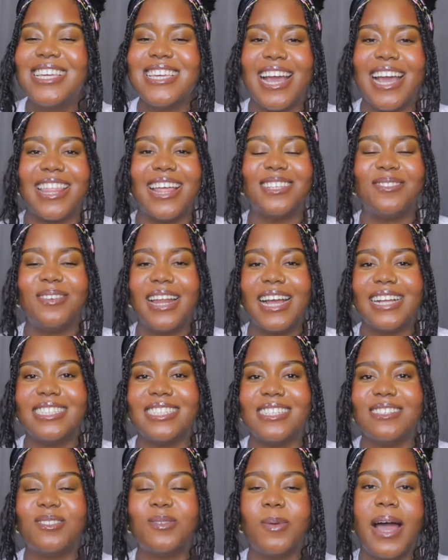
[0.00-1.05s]
Yeah, that's what I
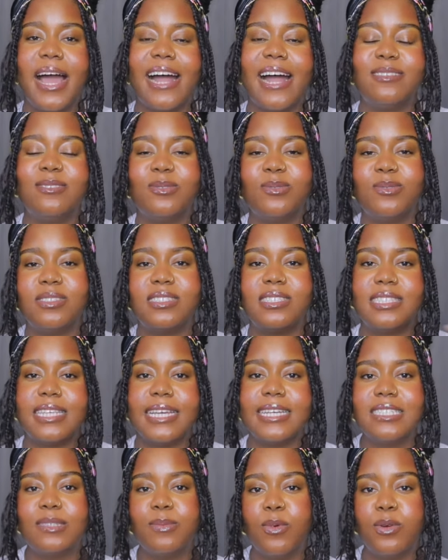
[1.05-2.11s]
did. So I had to do
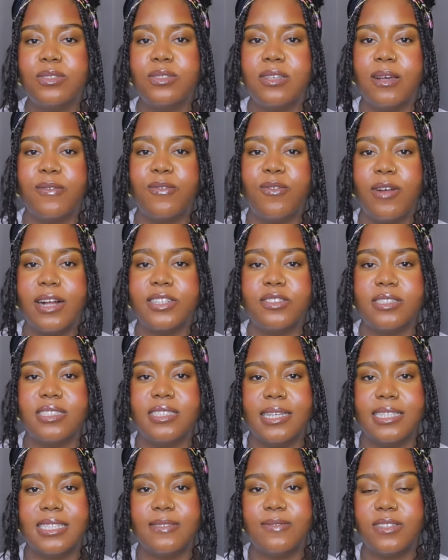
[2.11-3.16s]
6 months of graduate
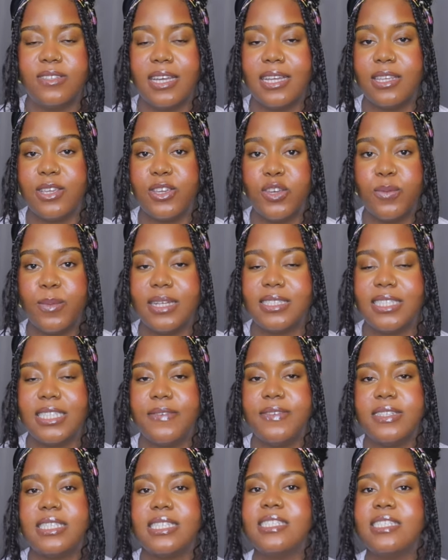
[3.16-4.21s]
certificate in human
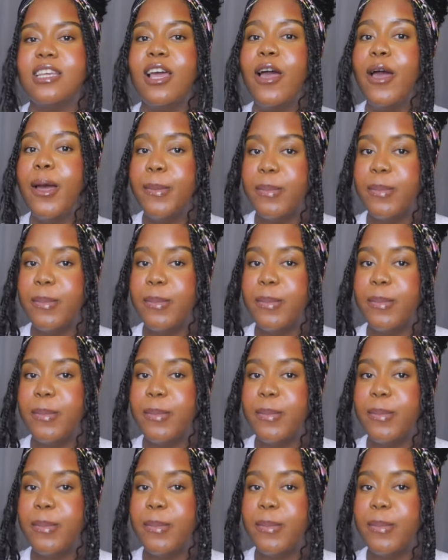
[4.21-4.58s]
services